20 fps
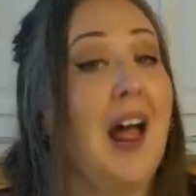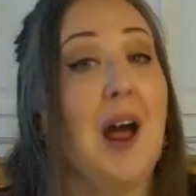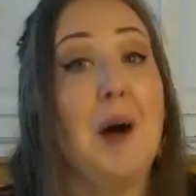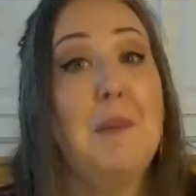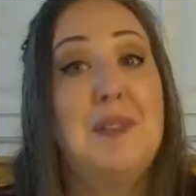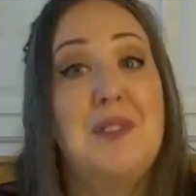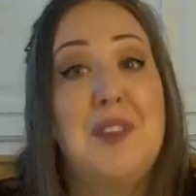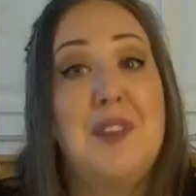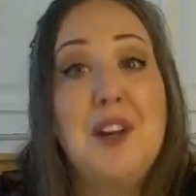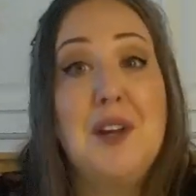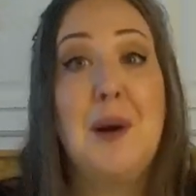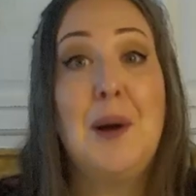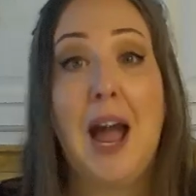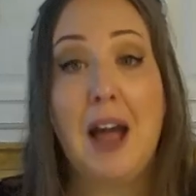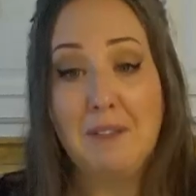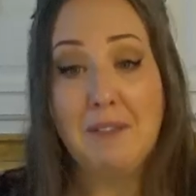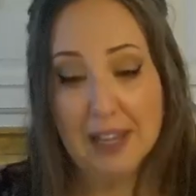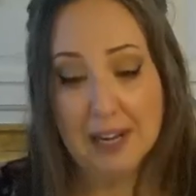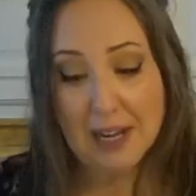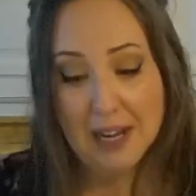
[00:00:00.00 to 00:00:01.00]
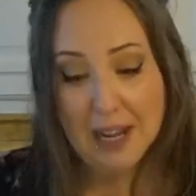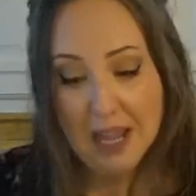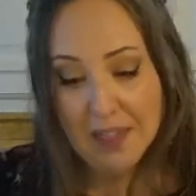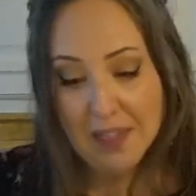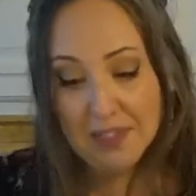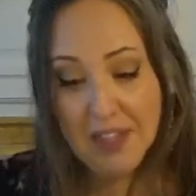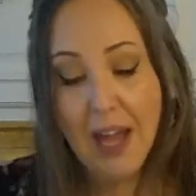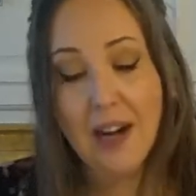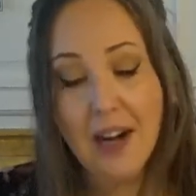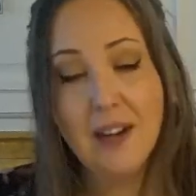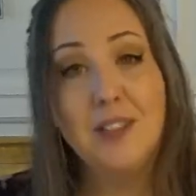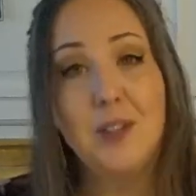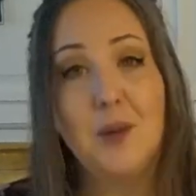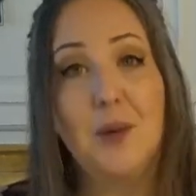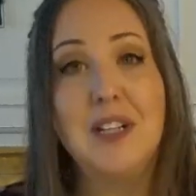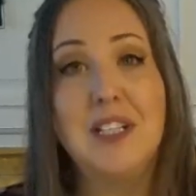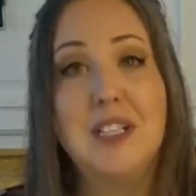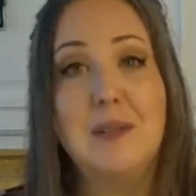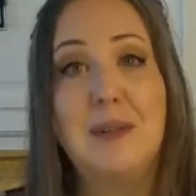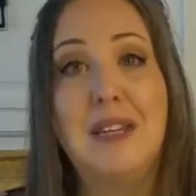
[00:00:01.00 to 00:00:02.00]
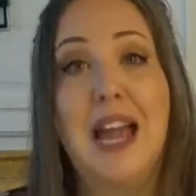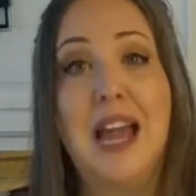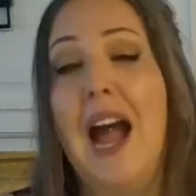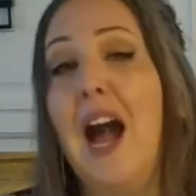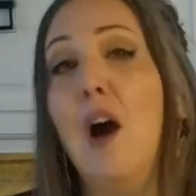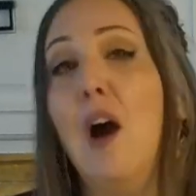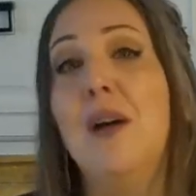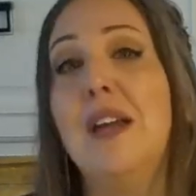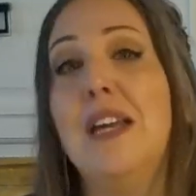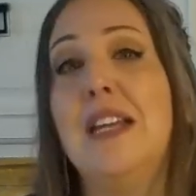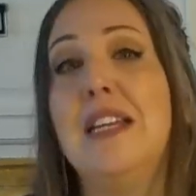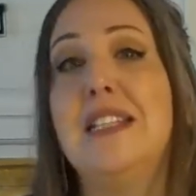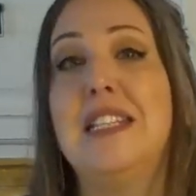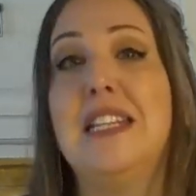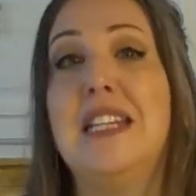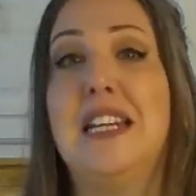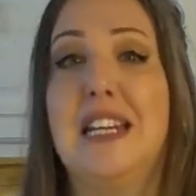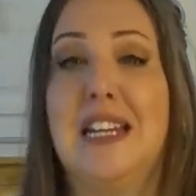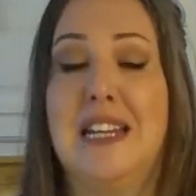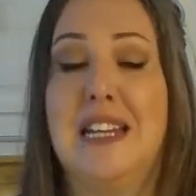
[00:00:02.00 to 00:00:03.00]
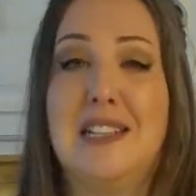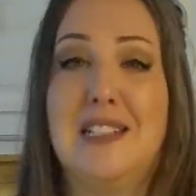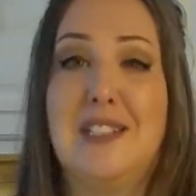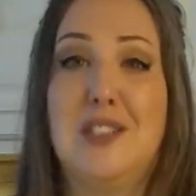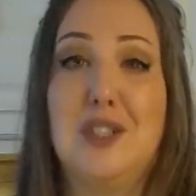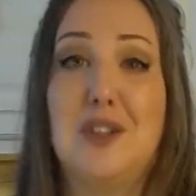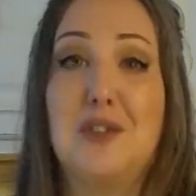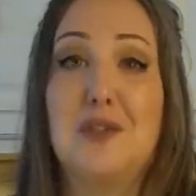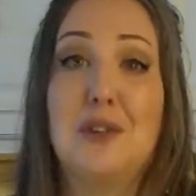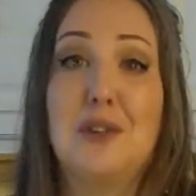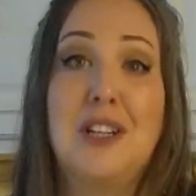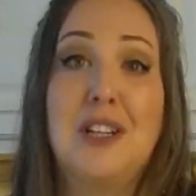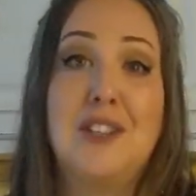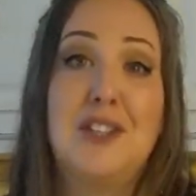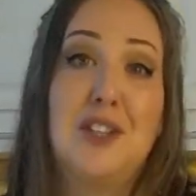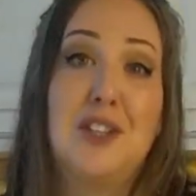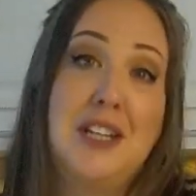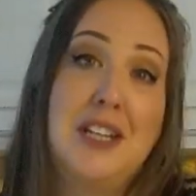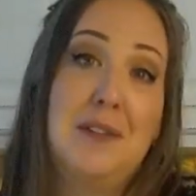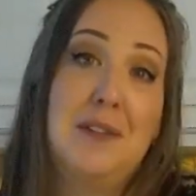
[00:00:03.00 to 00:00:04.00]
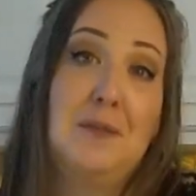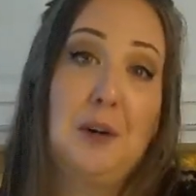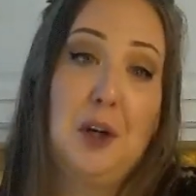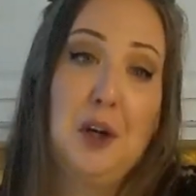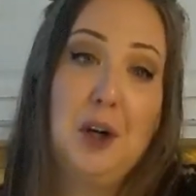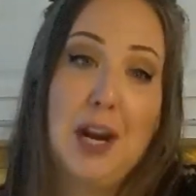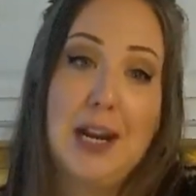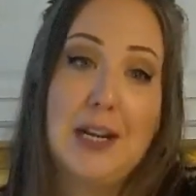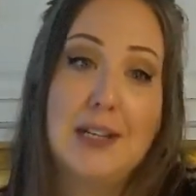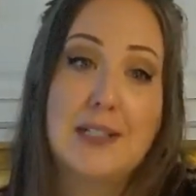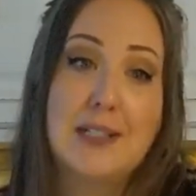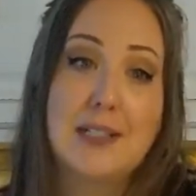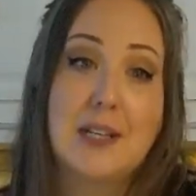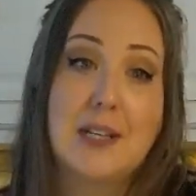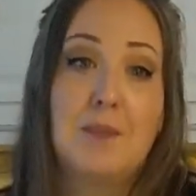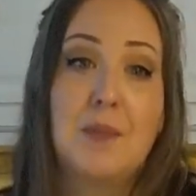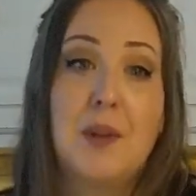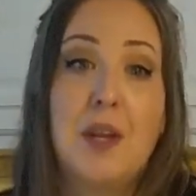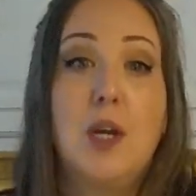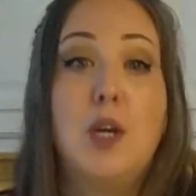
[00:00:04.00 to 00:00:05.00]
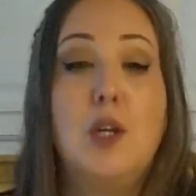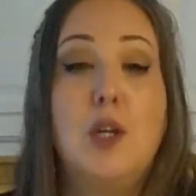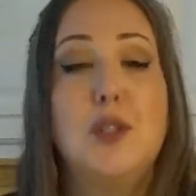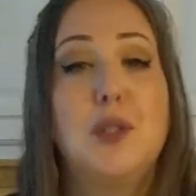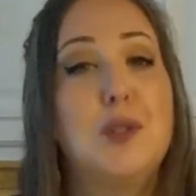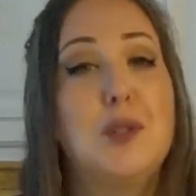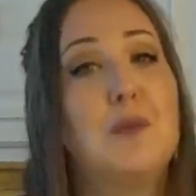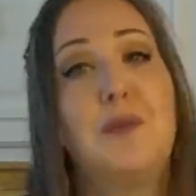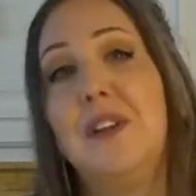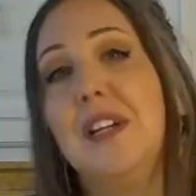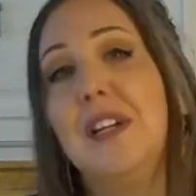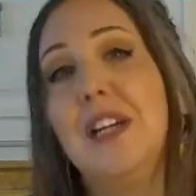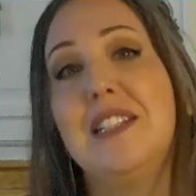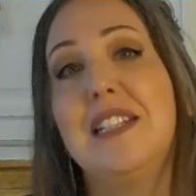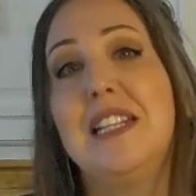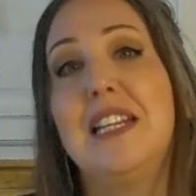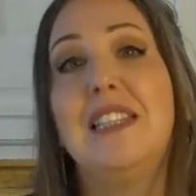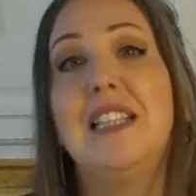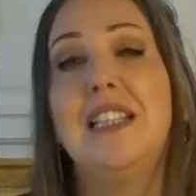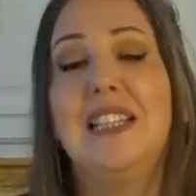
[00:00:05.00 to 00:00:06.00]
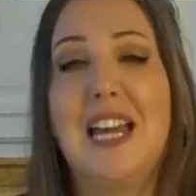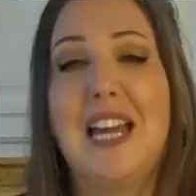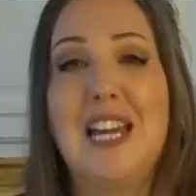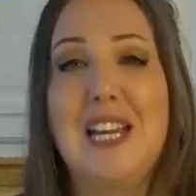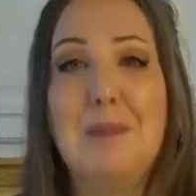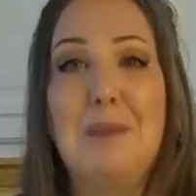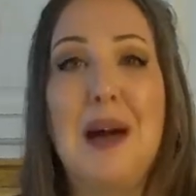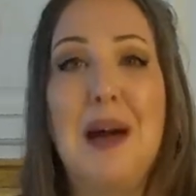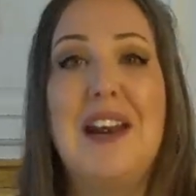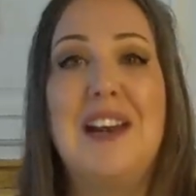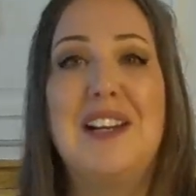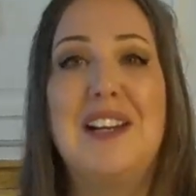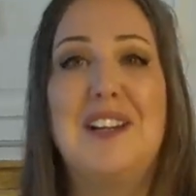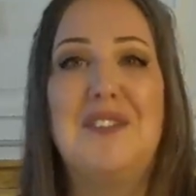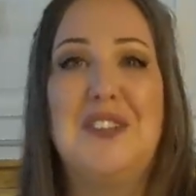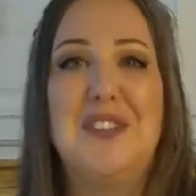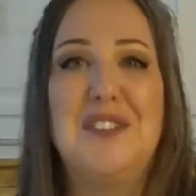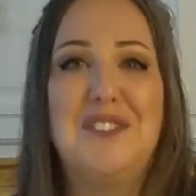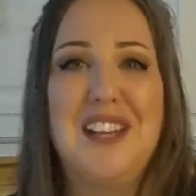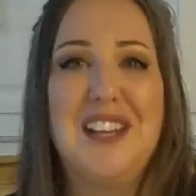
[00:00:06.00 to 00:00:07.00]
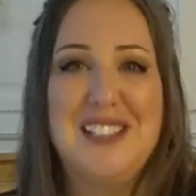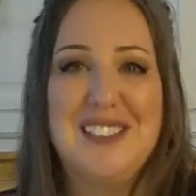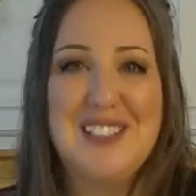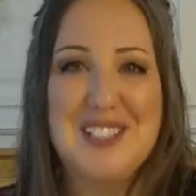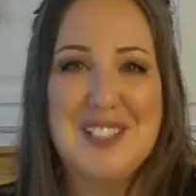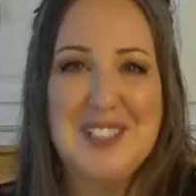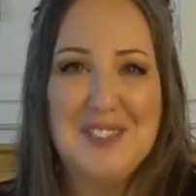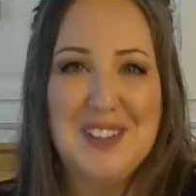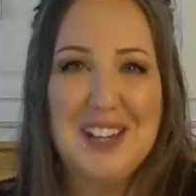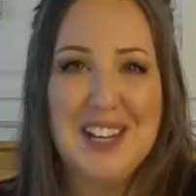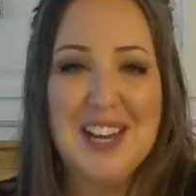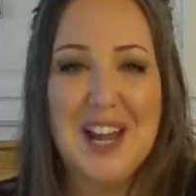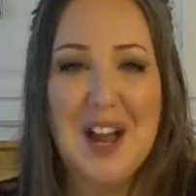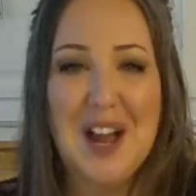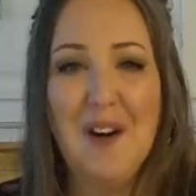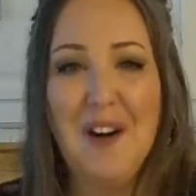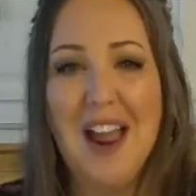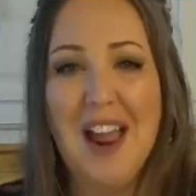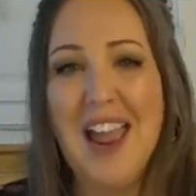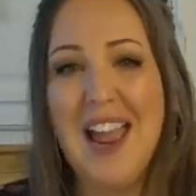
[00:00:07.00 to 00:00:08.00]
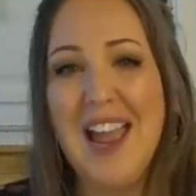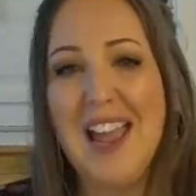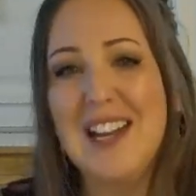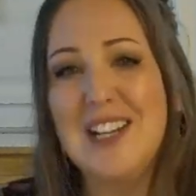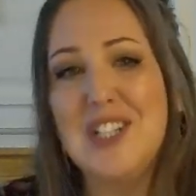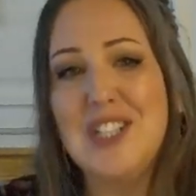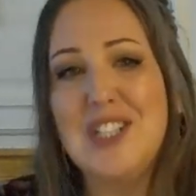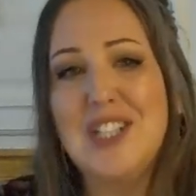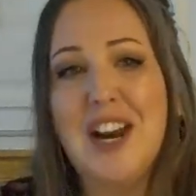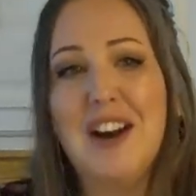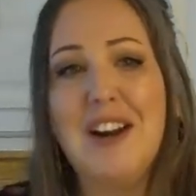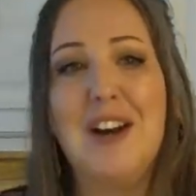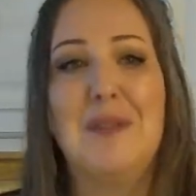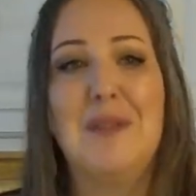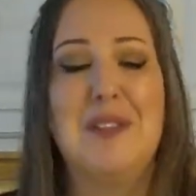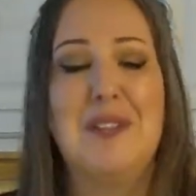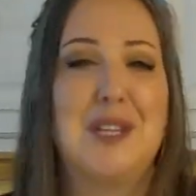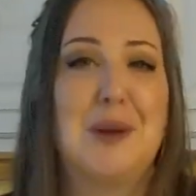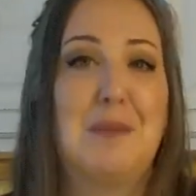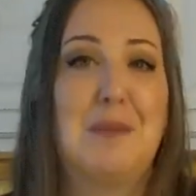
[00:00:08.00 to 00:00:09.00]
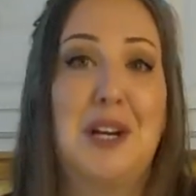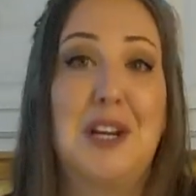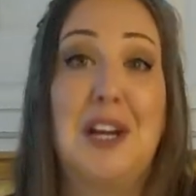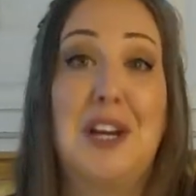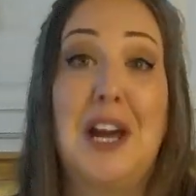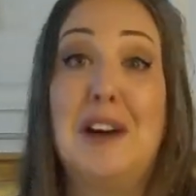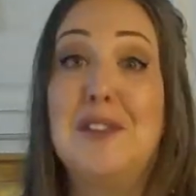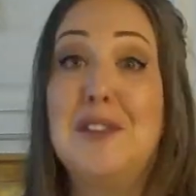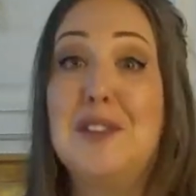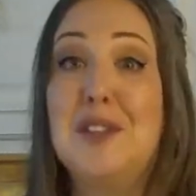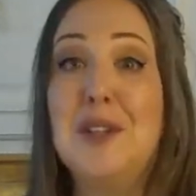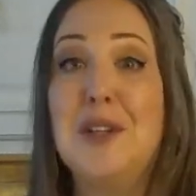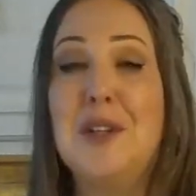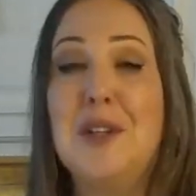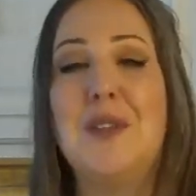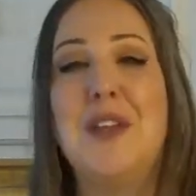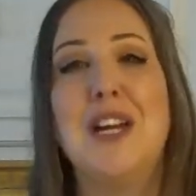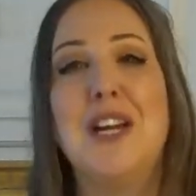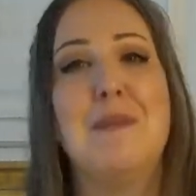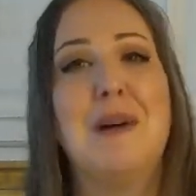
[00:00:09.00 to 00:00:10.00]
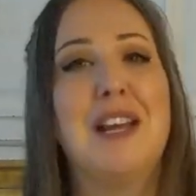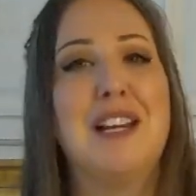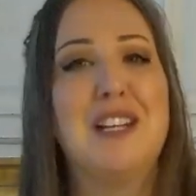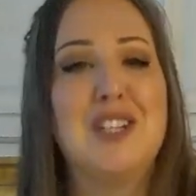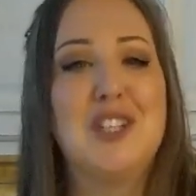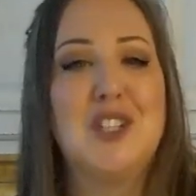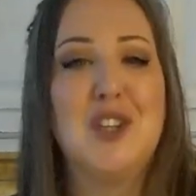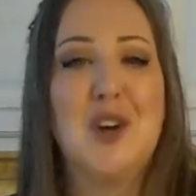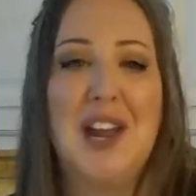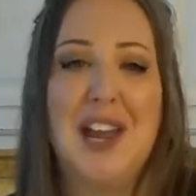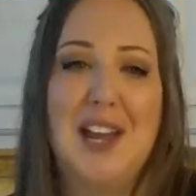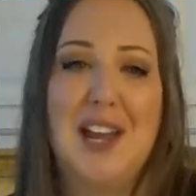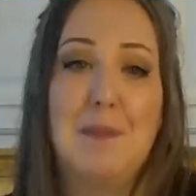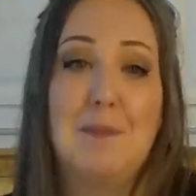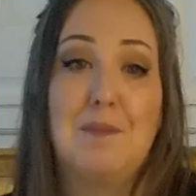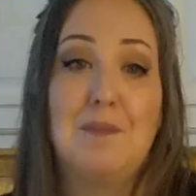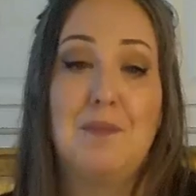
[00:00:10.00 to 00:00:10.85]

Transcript: But there you have it. That is going to be how easy it is to freeze your kefir grains. So don't forget to hit the like button if you've liked this video and share it with somebody else who you think might enjoy it.